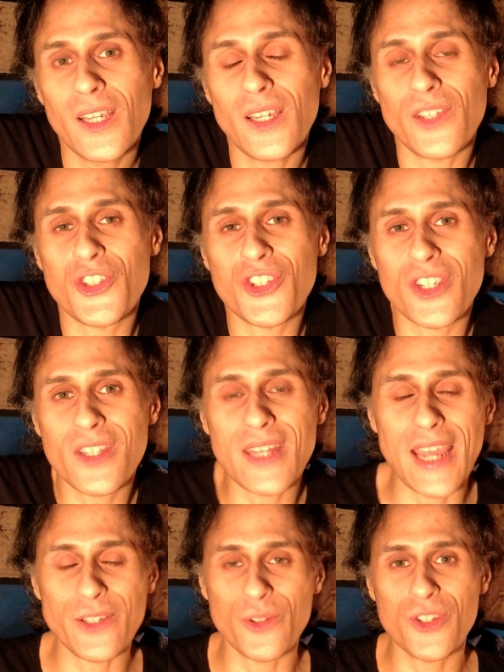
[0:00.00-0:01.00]
It's just
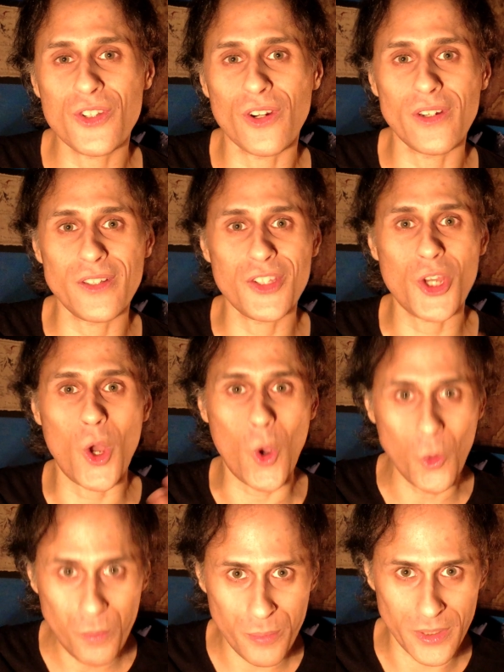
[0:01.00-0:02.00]
that you're starting to
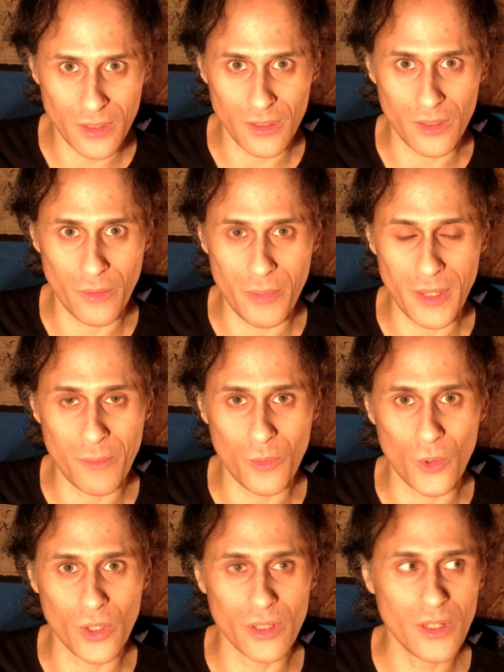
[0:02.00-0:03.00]
open a little bit more